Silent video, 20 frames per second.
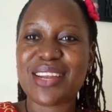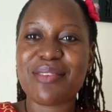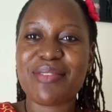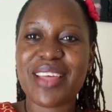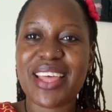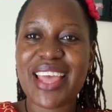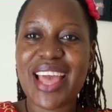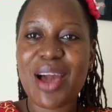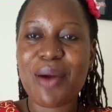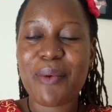start
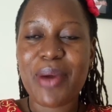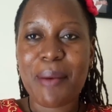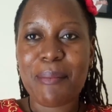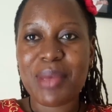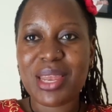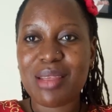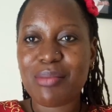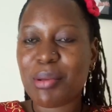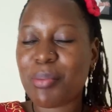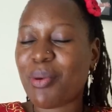of the year
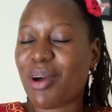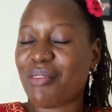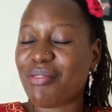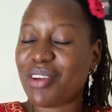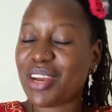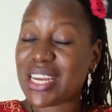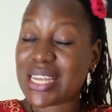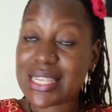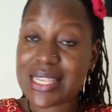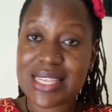where many people are
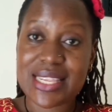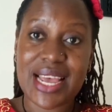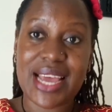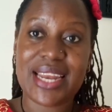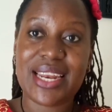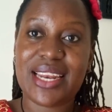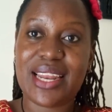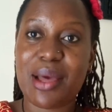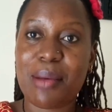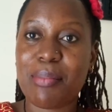very
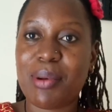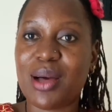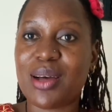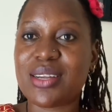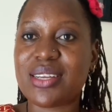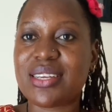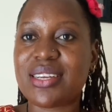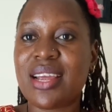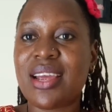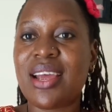excited
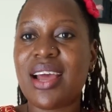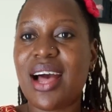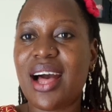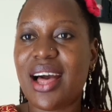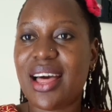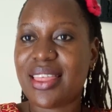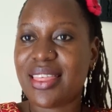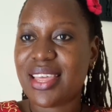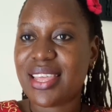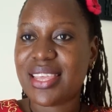about
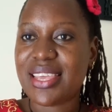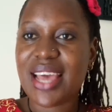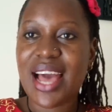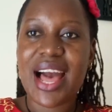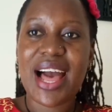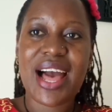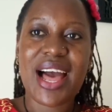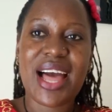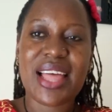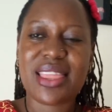uh, the
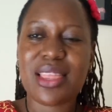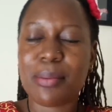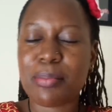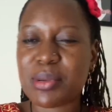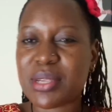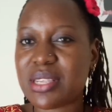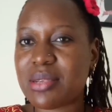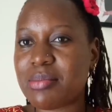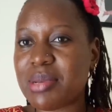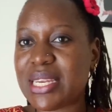year and the
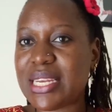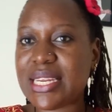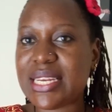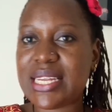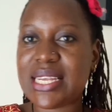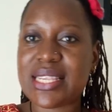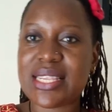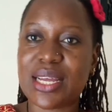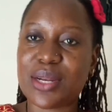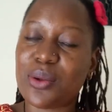
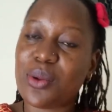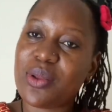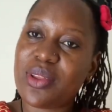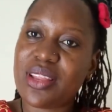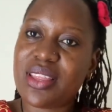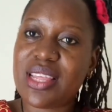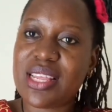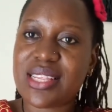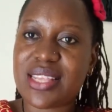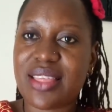possibilities and
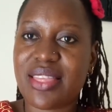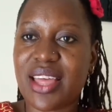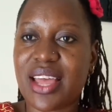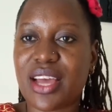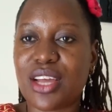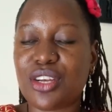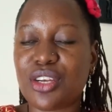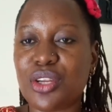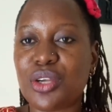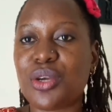all the things that
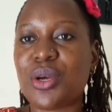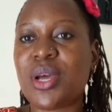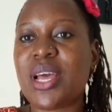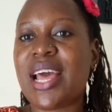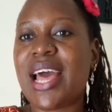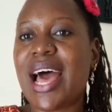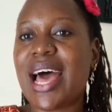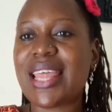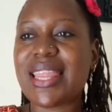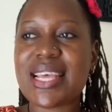they can do.
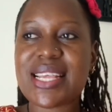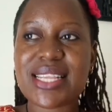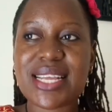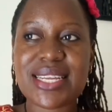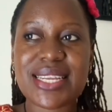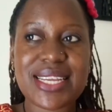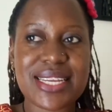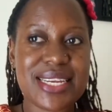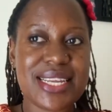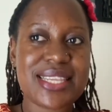And there's
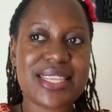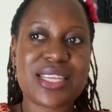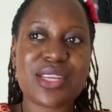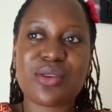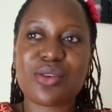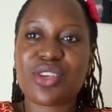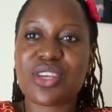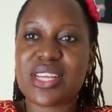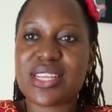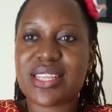a
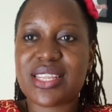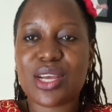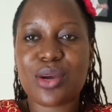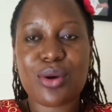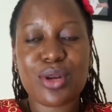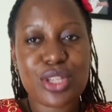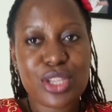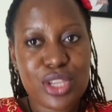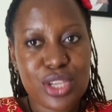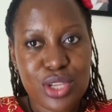tendency to just
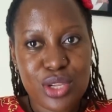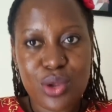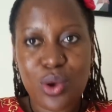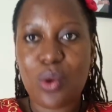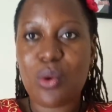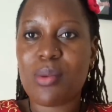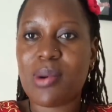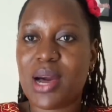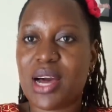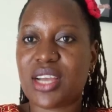take on
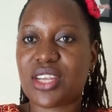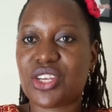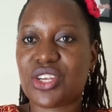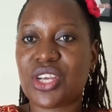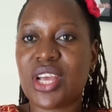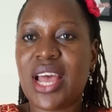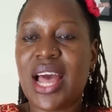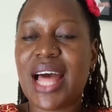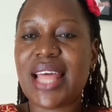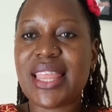so
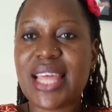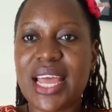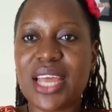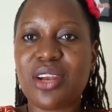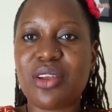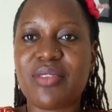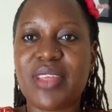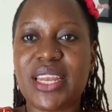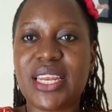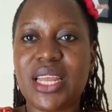much. At the
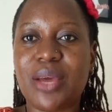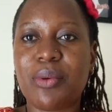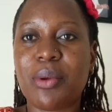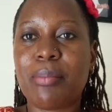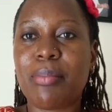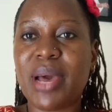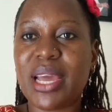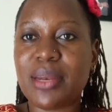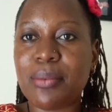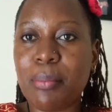end of the day,
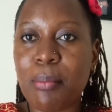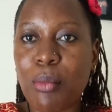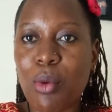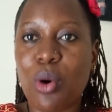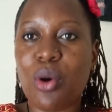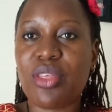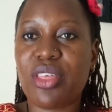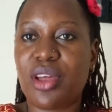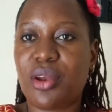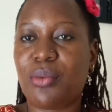we bite
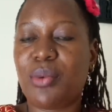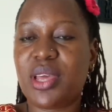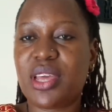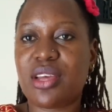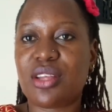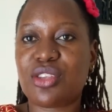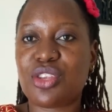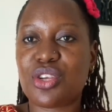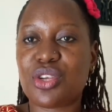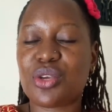more than we
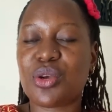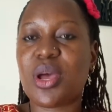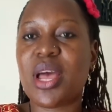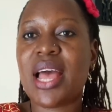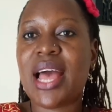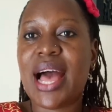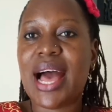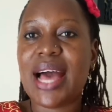can chew.